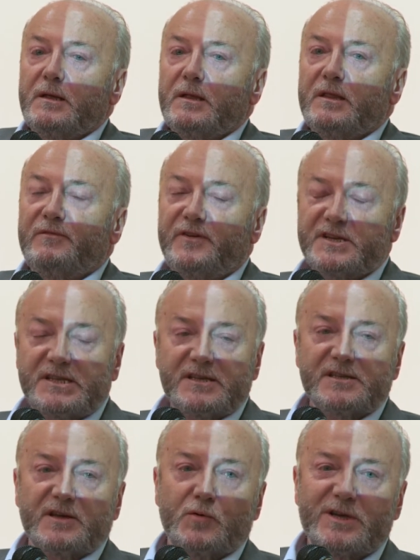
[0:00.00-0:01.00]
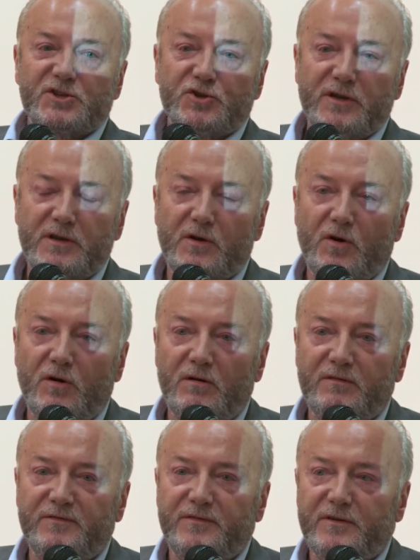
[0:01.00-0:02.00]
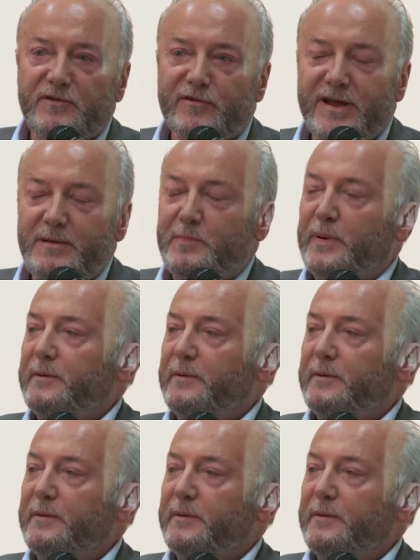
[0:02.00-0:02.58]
The first is the question of rape.